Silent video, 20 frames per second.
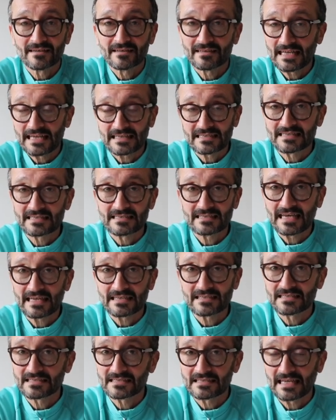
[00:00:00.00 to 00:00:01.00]
That's
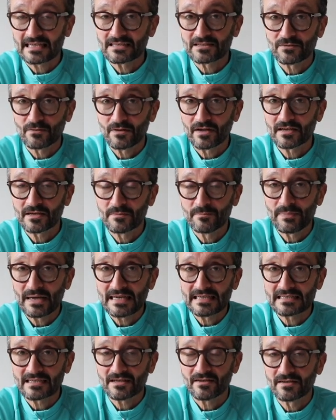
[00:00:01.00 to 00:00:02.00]
all I can
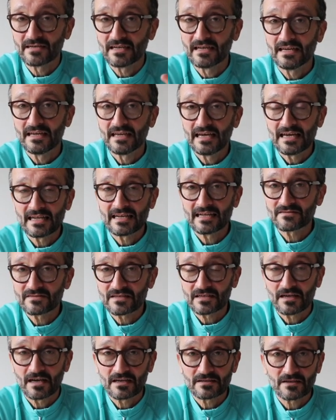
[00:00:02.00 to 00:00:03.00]
base it on. And
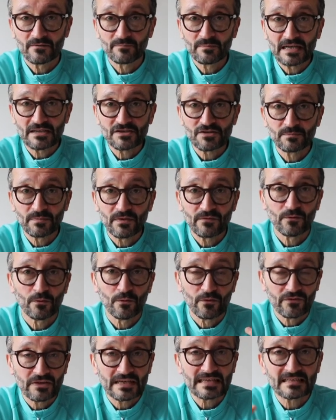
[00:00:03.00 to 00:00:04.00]
as I mentioned
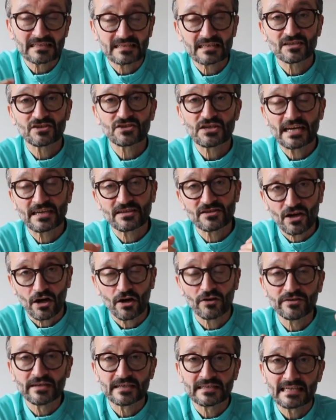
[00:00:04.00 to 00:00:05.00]
before, things can change
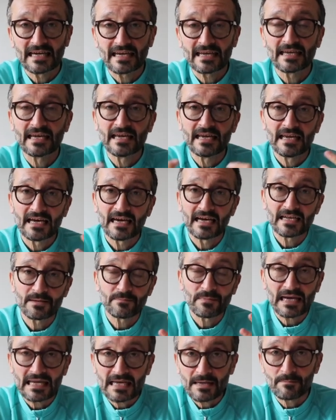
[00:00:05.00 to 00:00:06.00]
on the day, and
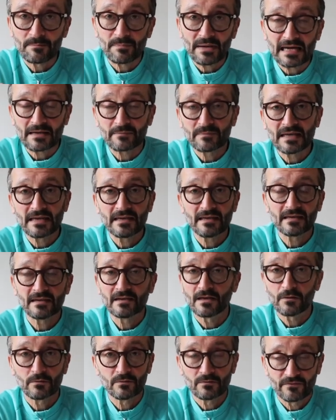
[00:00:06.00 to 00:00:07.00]
it may impact me, you
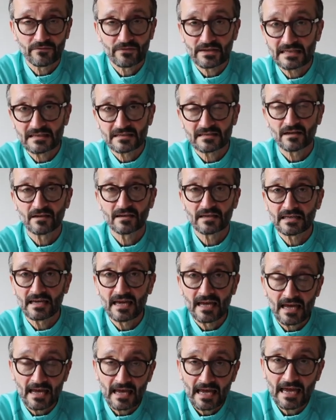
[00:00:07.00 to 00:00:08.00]
know, things like
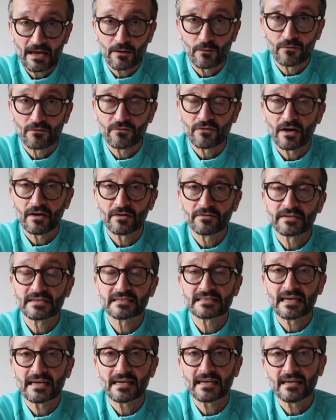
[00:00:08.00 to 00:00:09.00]
health on the
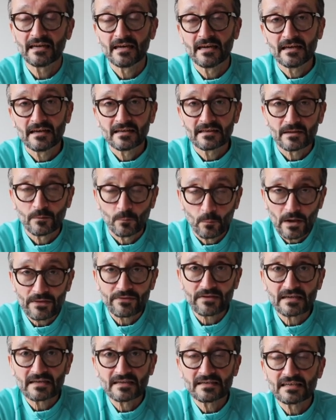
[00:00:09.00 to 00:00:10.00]
day, the
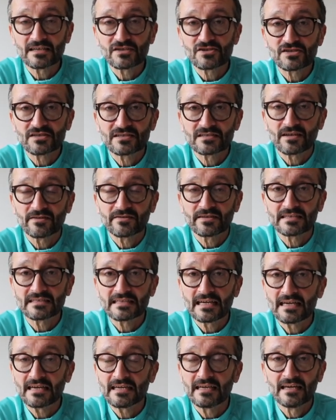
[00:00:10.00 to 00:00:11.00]
weather conditions on the
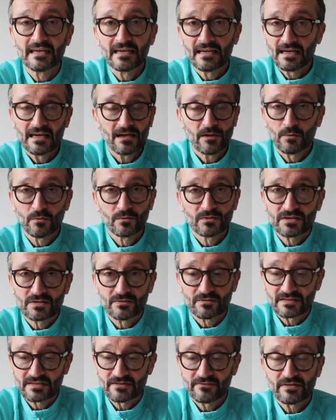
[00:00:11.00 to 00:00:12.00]
day, all
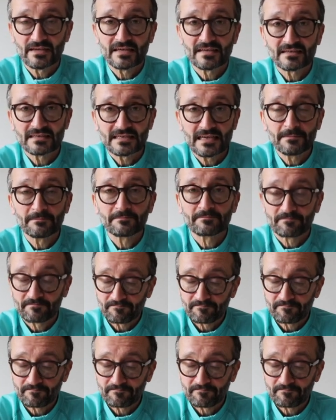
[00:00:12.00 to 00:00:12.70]
sorts of things, yeah?